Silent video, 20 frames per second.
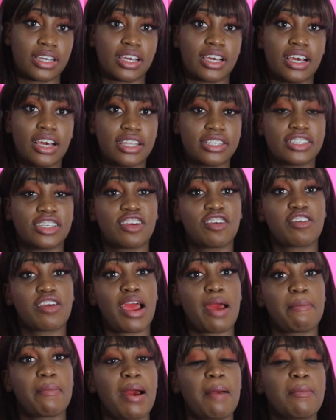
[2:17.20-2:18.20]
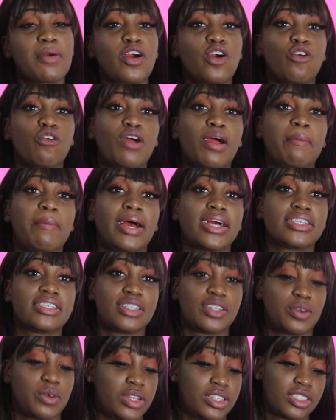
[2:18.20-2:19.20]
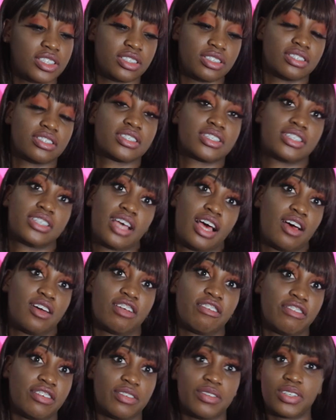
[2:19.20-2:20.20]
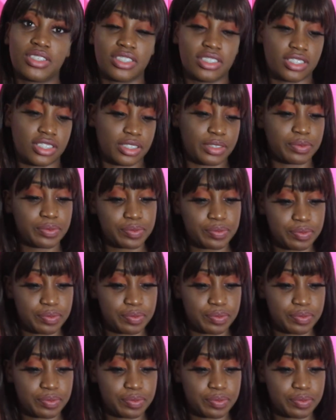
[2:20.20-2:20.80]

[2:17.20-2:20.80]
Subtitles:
Cut the crap. I'm gonna go right back to the questions because I don't even know what to say.